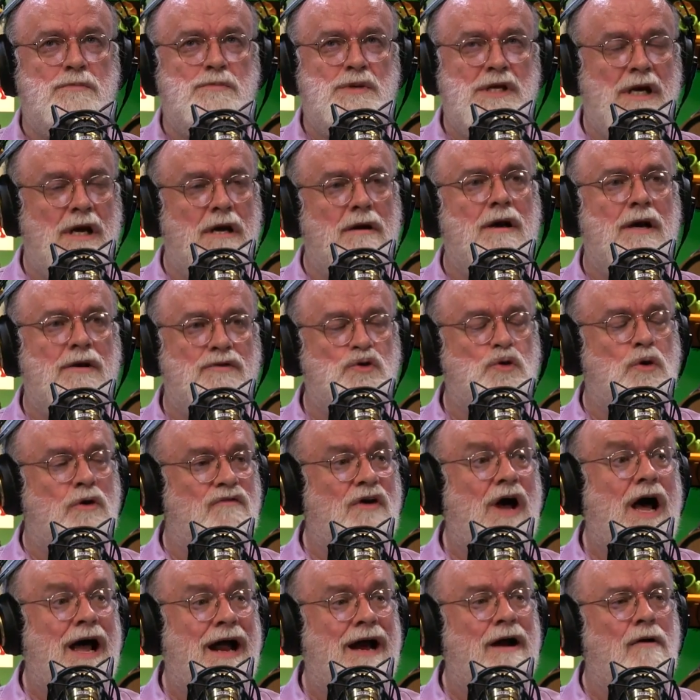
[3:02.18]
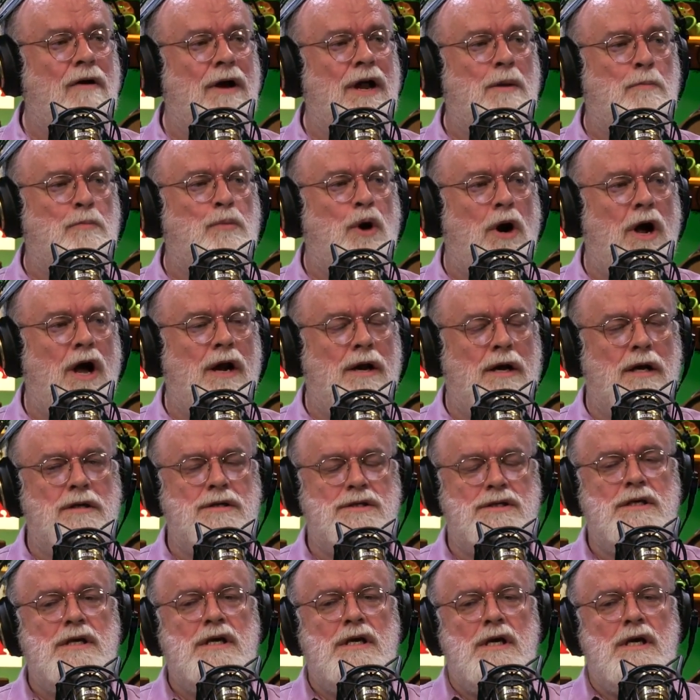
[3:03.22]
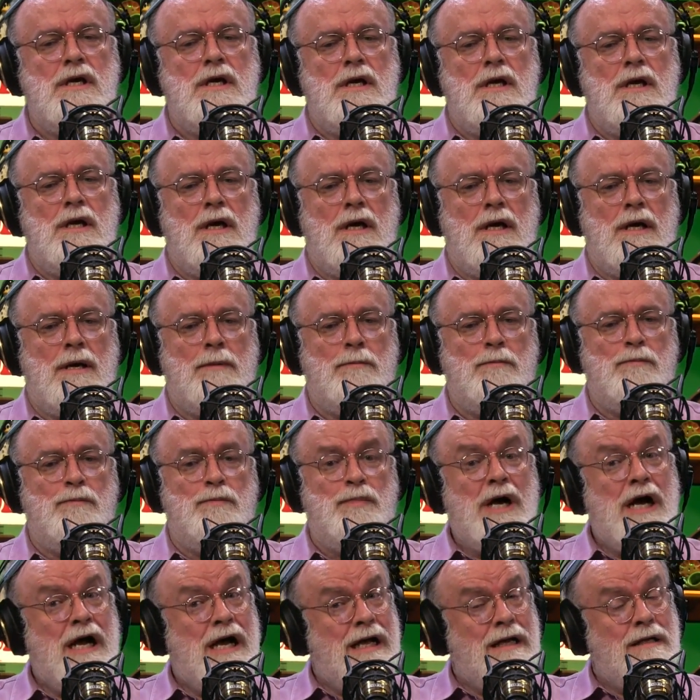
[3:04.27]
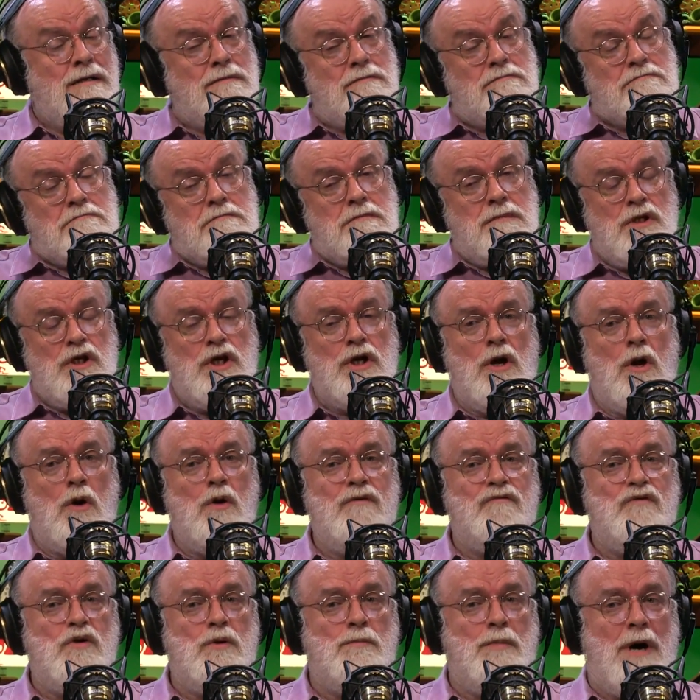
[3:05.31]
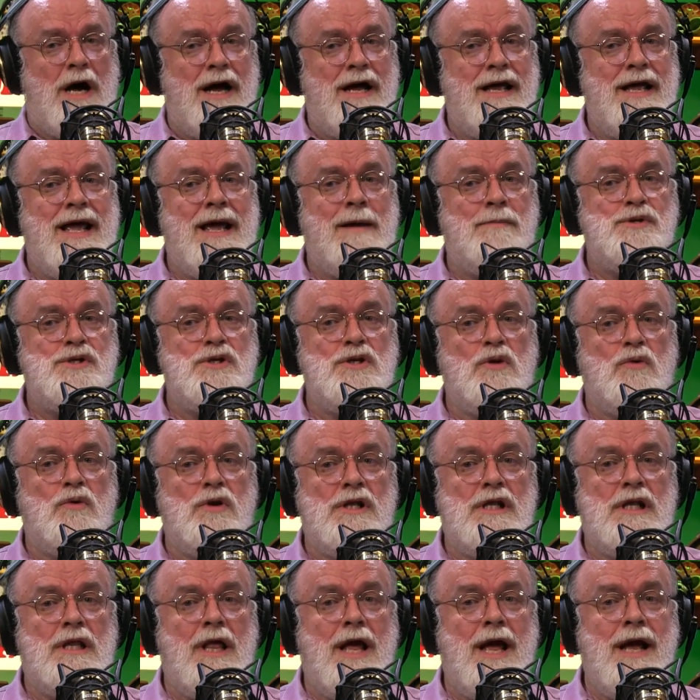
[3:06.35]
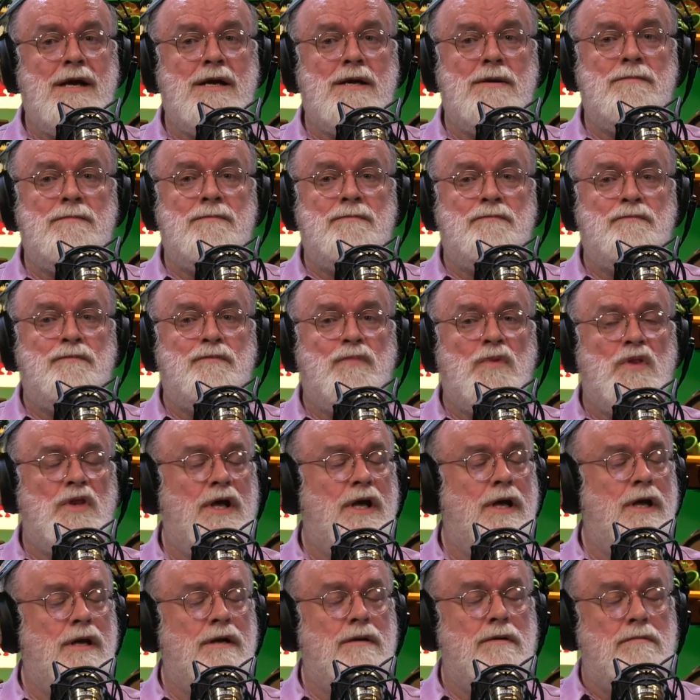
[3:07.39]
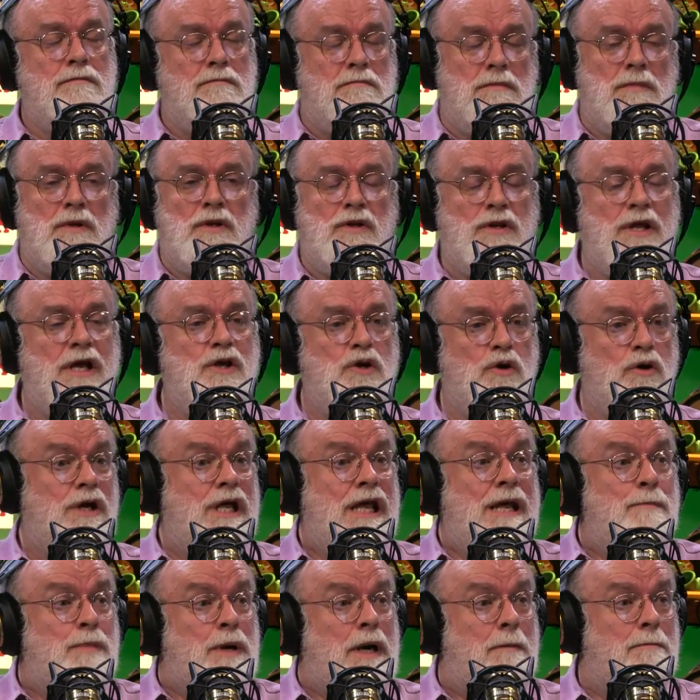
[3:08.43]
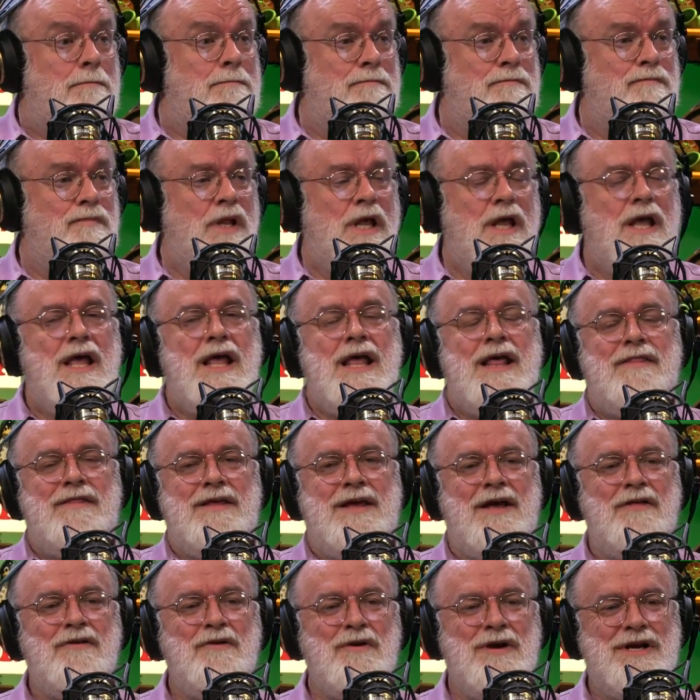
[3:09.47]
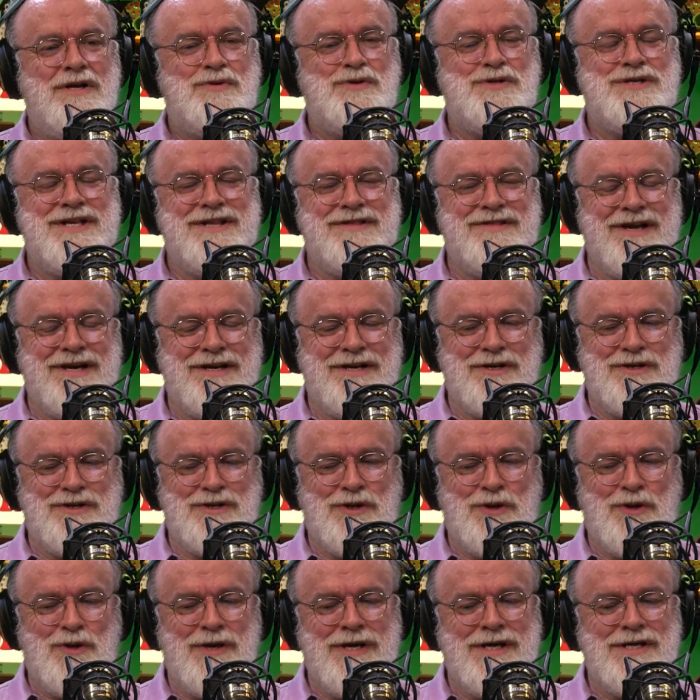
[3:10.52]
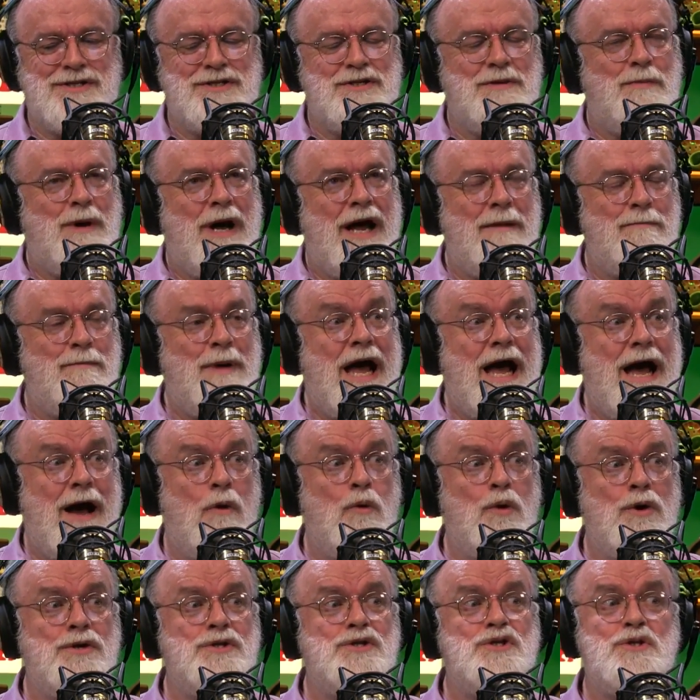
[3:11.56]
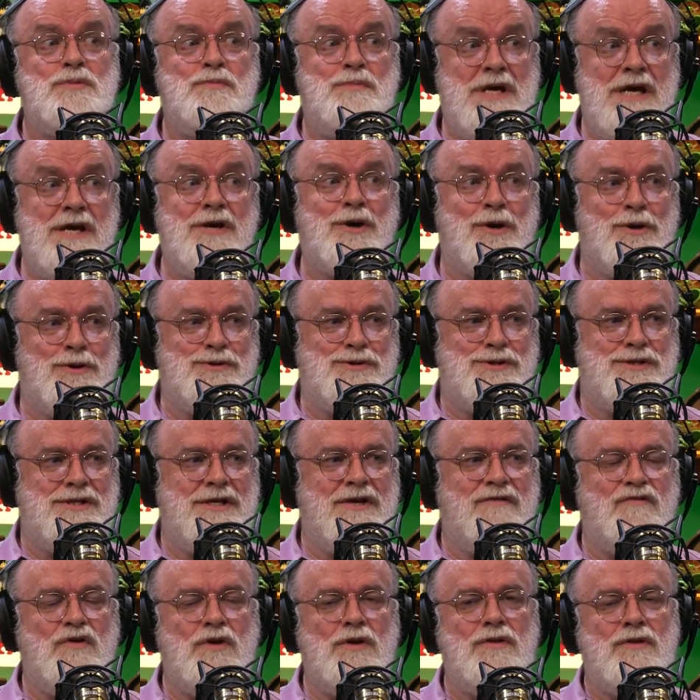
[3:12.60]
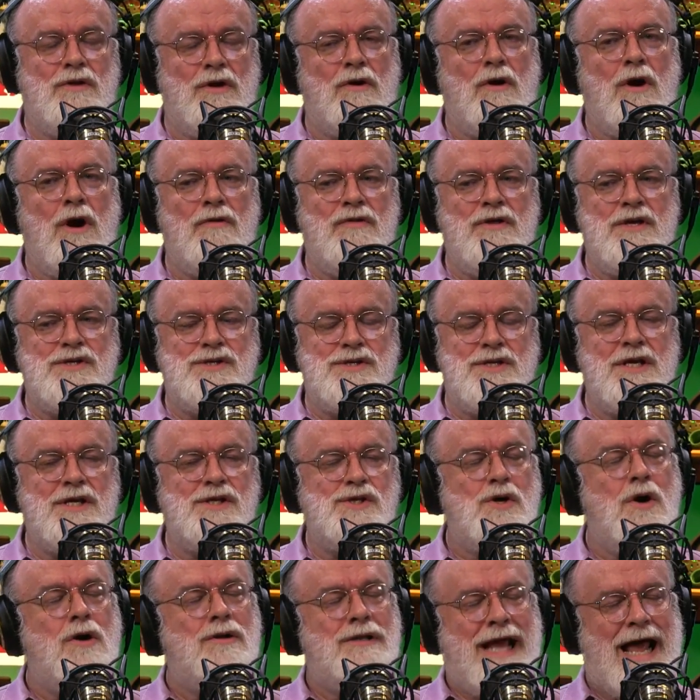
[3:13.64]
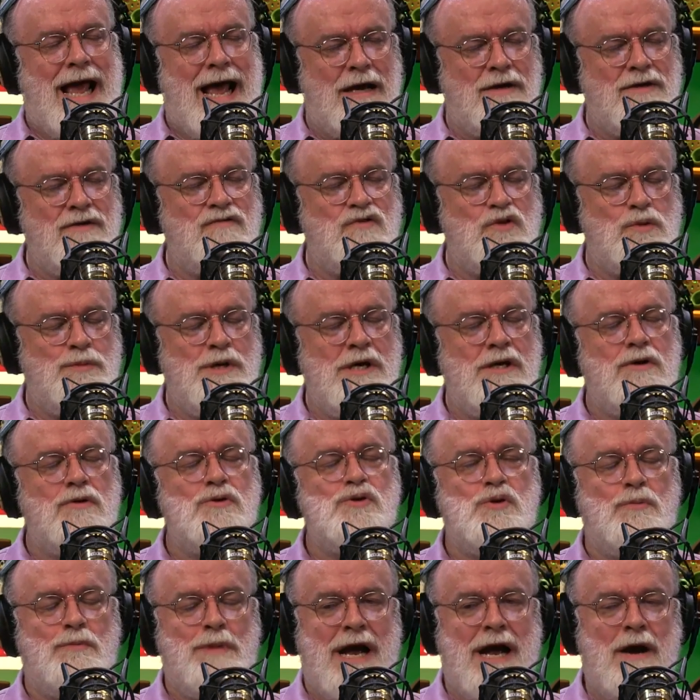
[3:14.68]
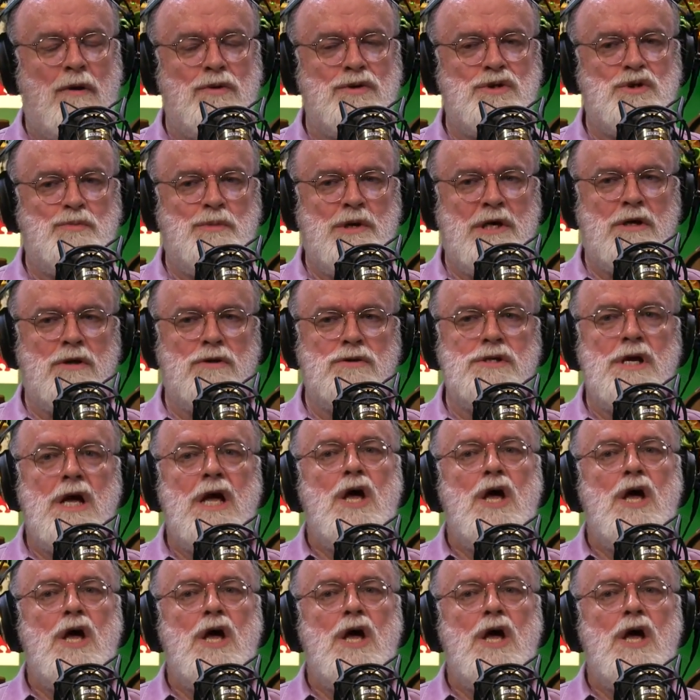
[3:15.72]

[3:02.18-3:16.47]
be a, a sort of higher end product. Uh, but you know, if you buy amps and you really like them, then then you're keeping them. The other interesting thing to do is to buy powered speakers. If you there are these things called active speakers or powered speakers